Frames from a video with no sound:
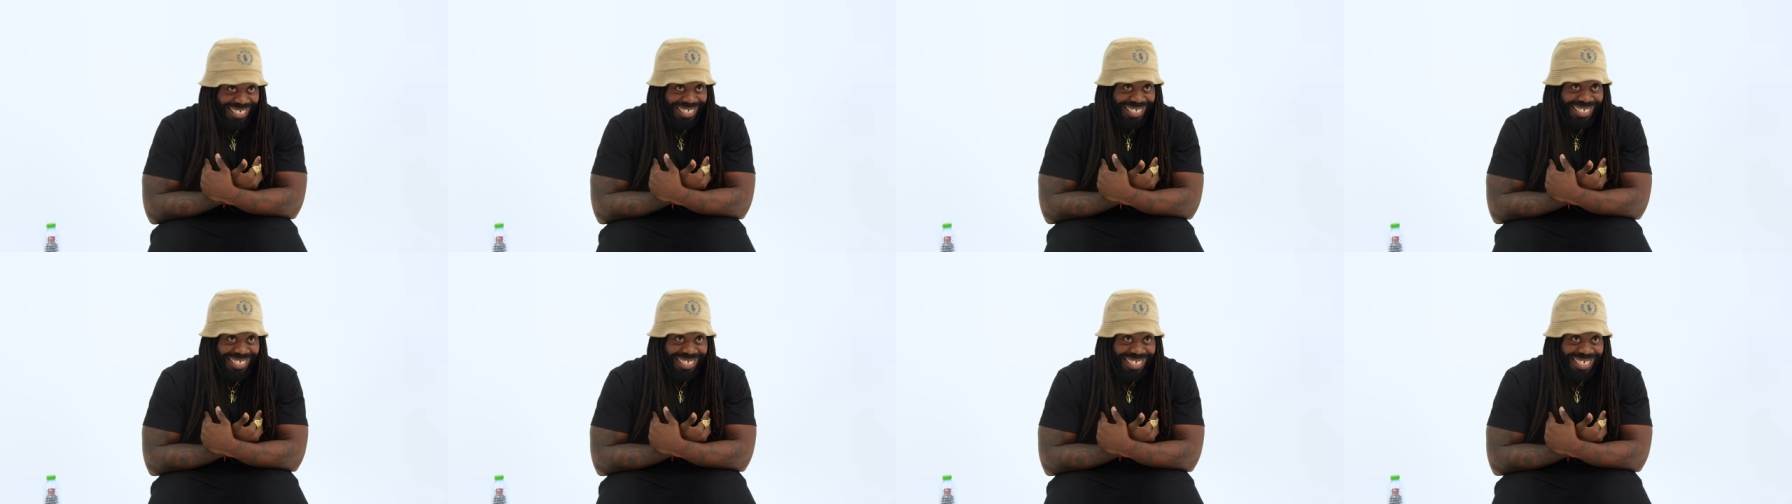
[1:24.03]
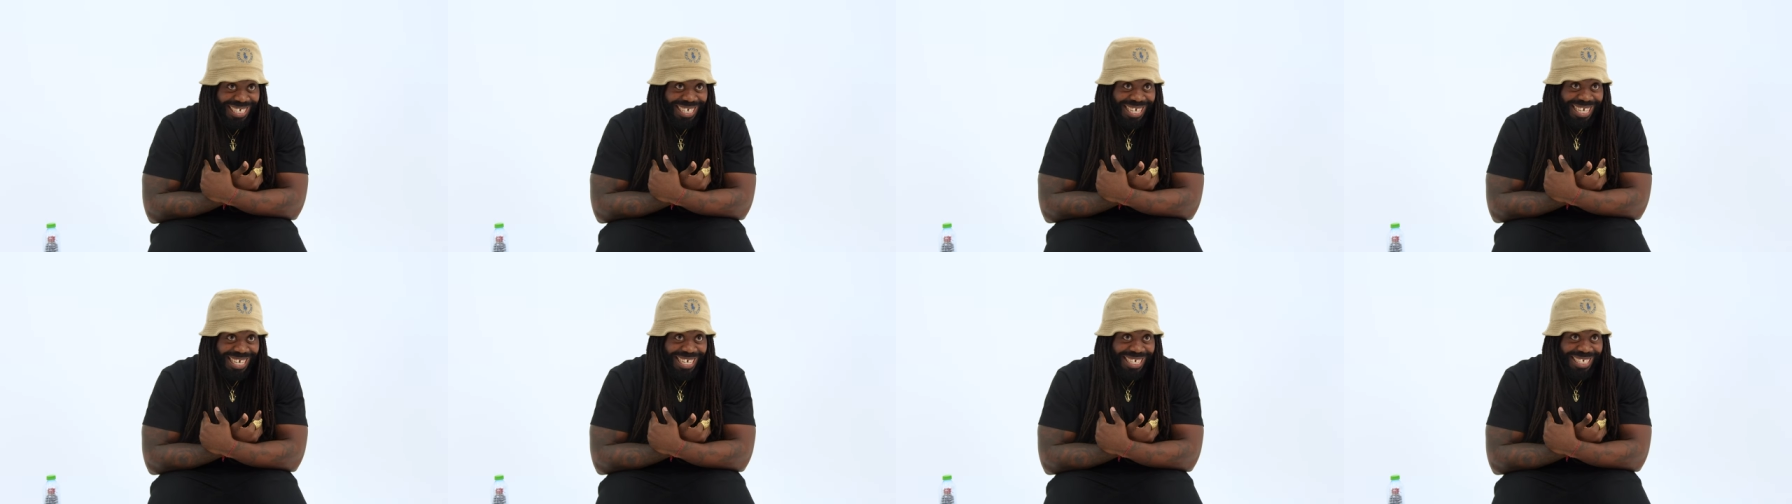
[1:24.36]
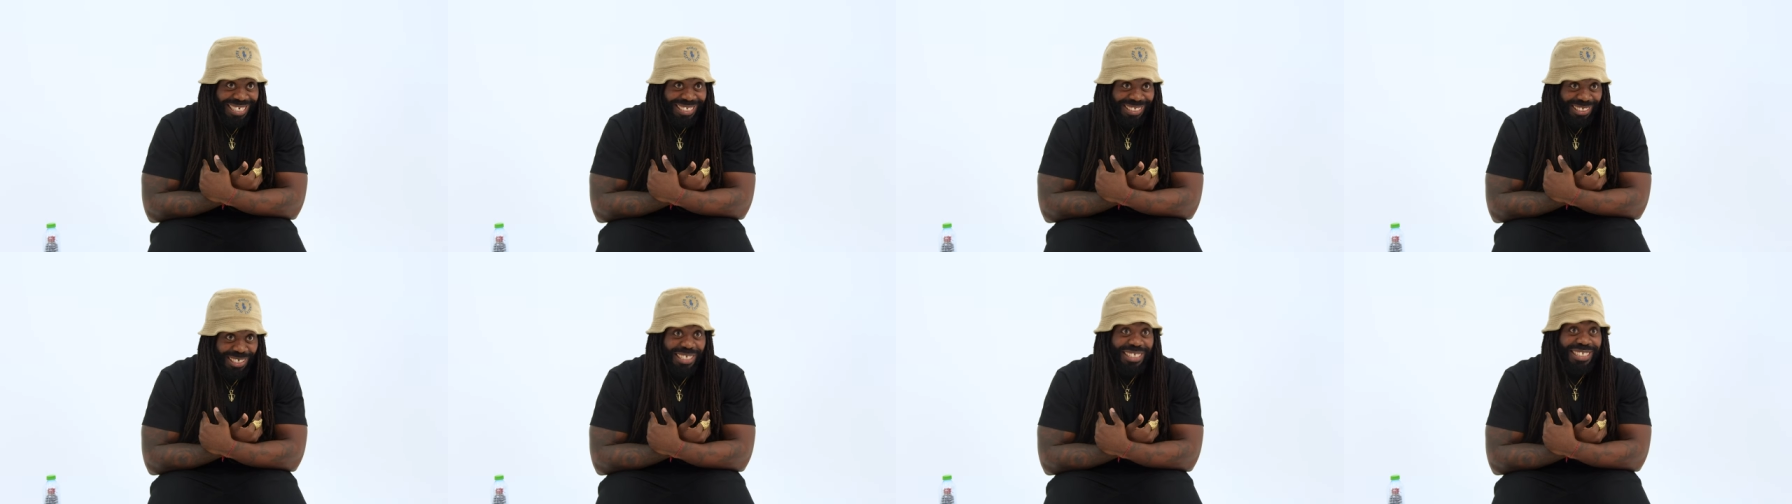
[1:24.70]

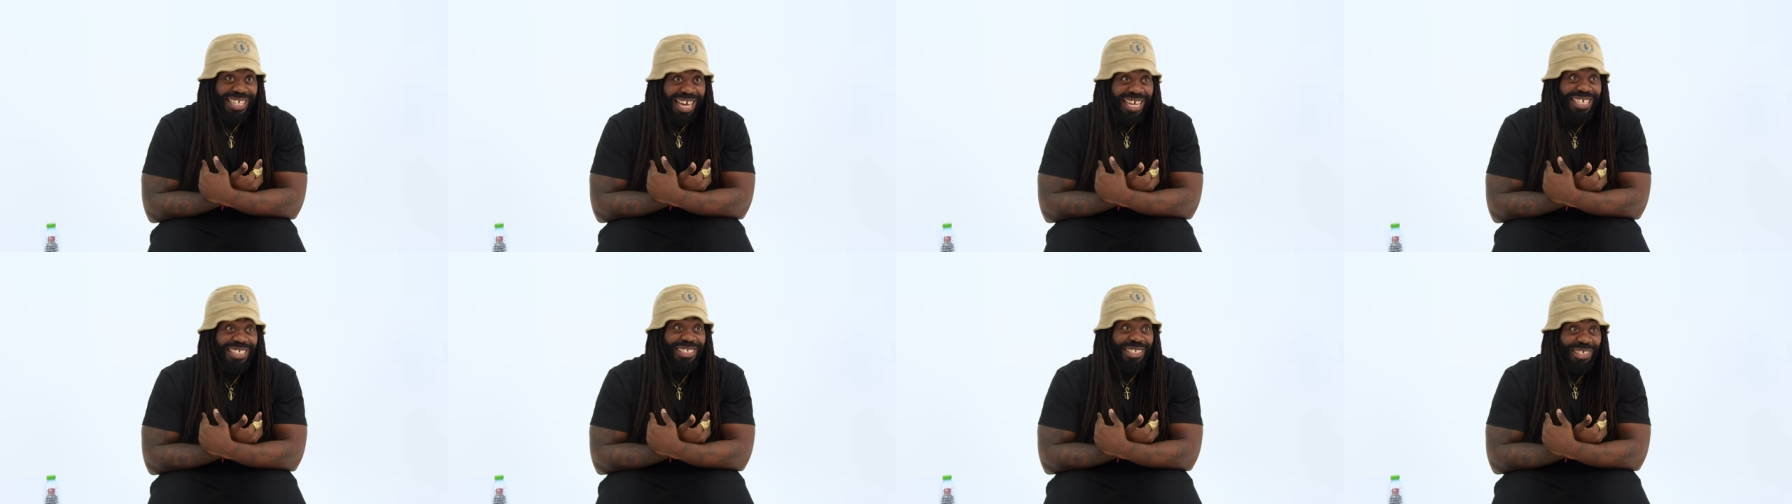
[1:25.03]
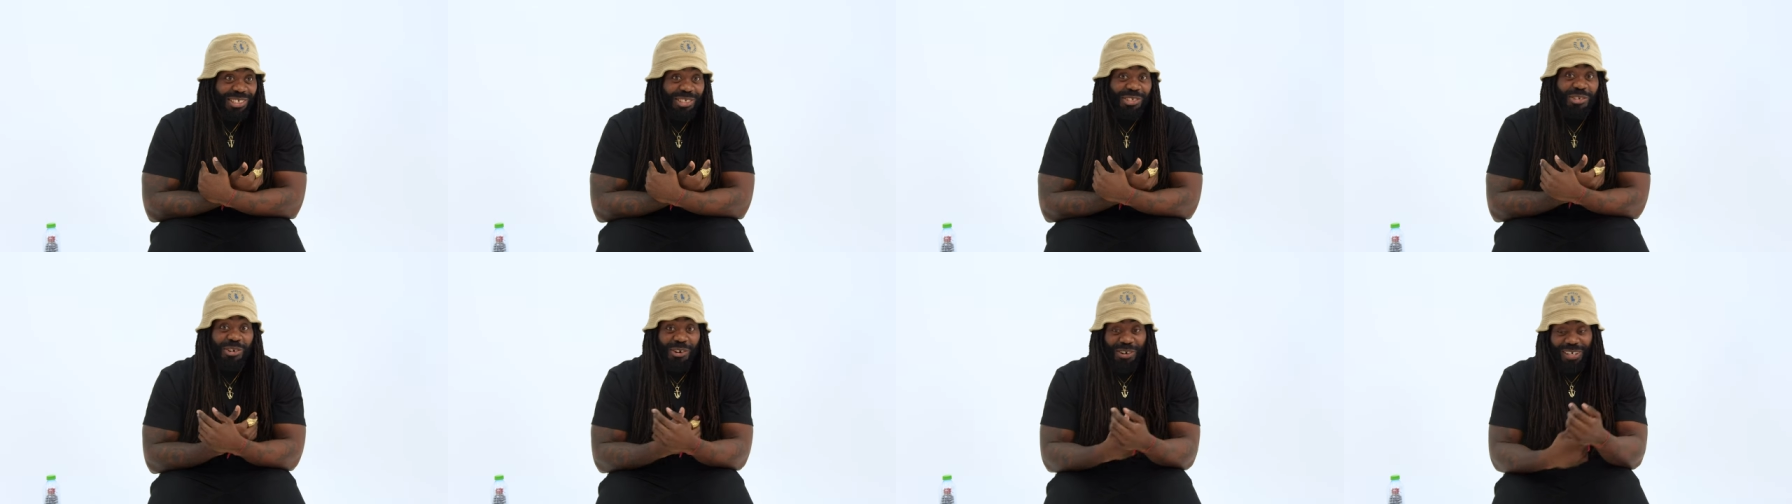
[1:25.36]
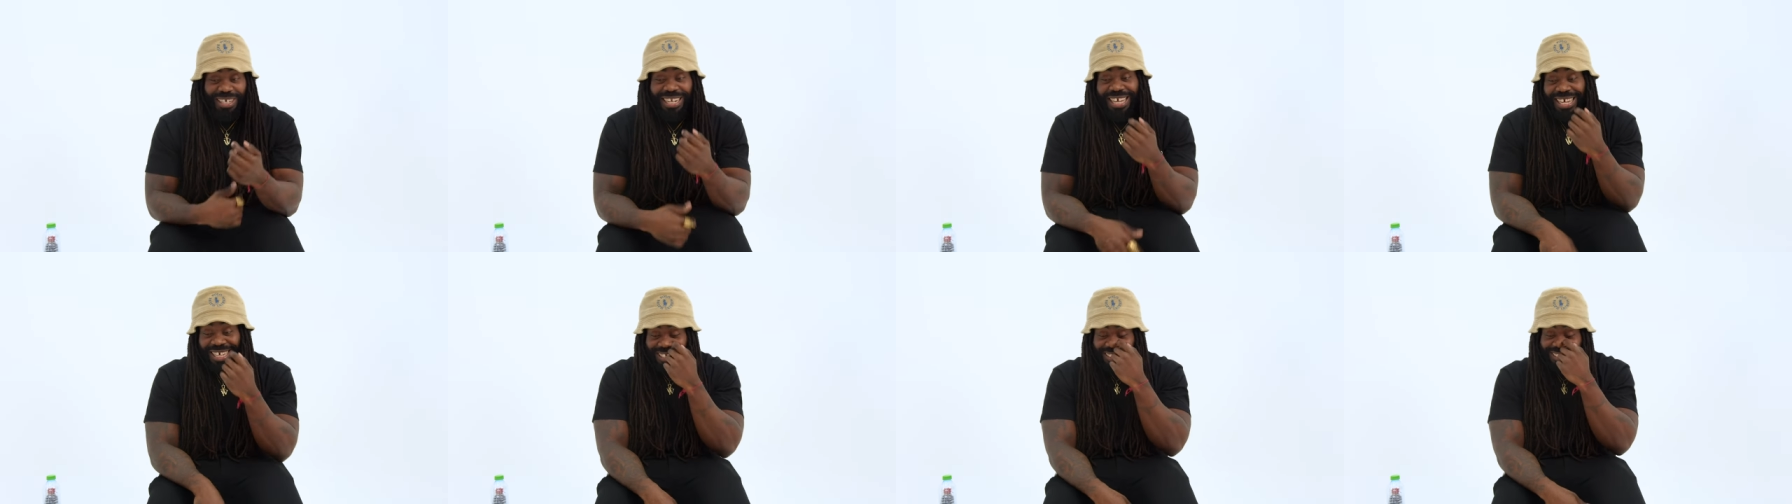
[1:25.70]
So that's a shock,
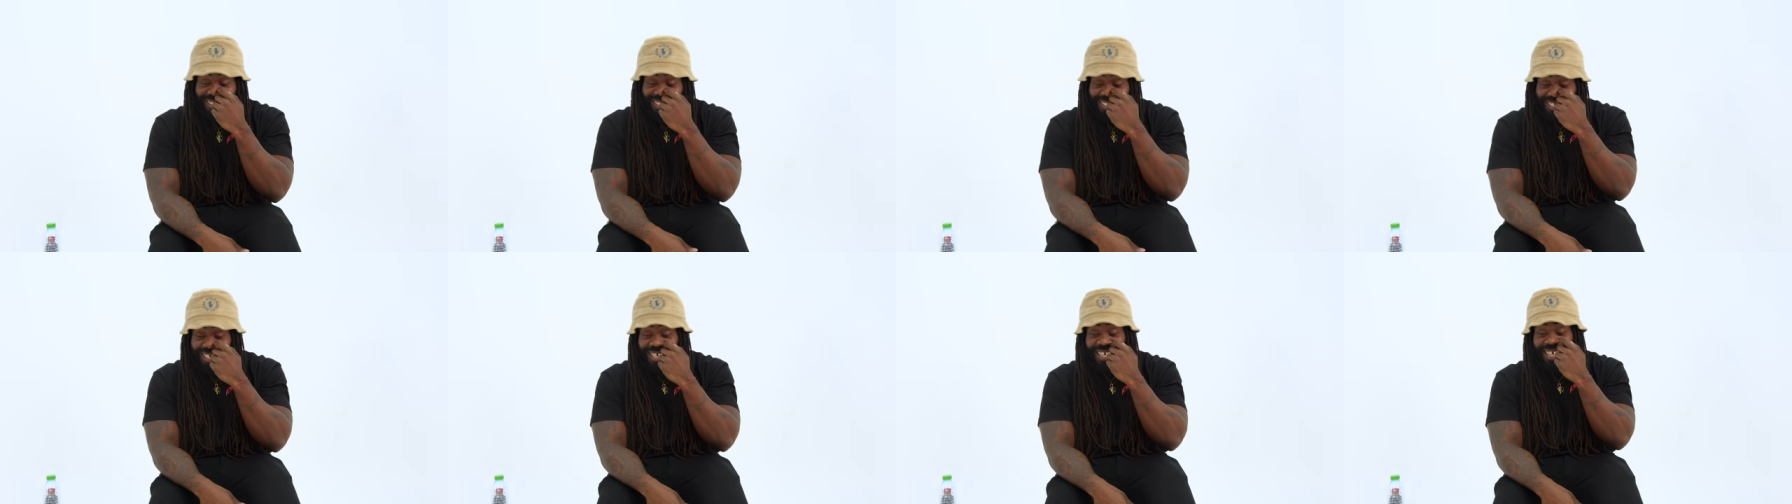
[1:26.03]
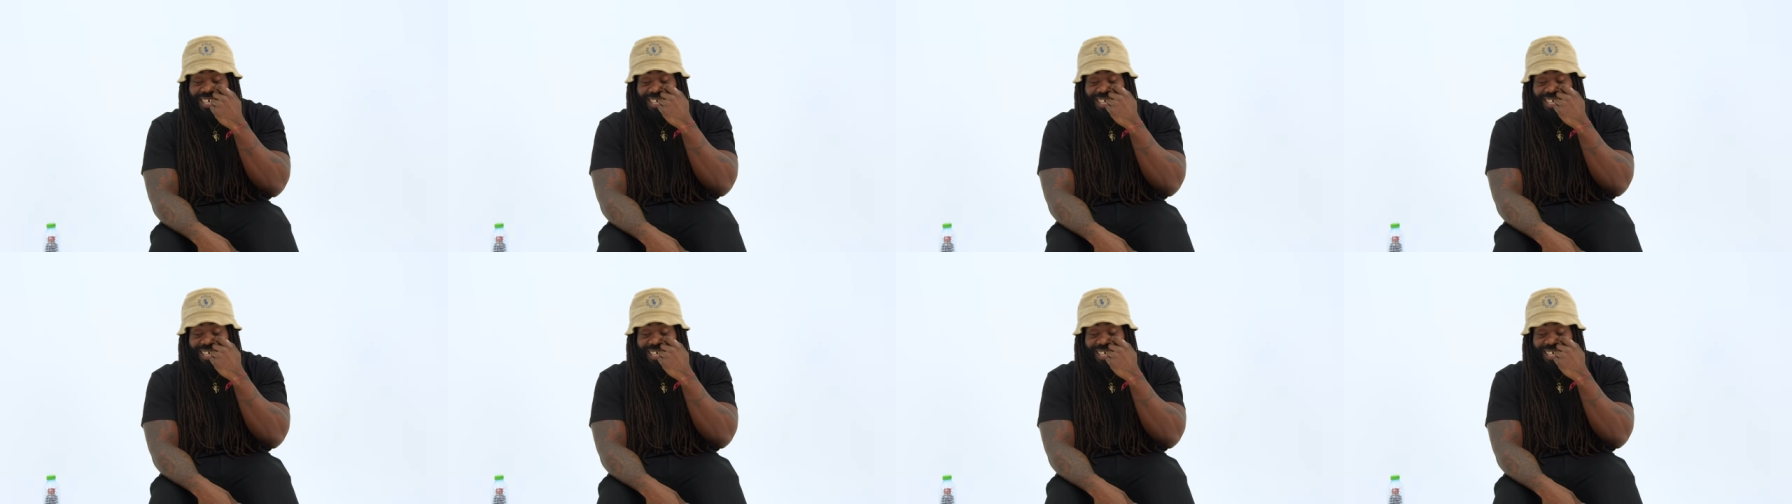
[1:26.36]
like. So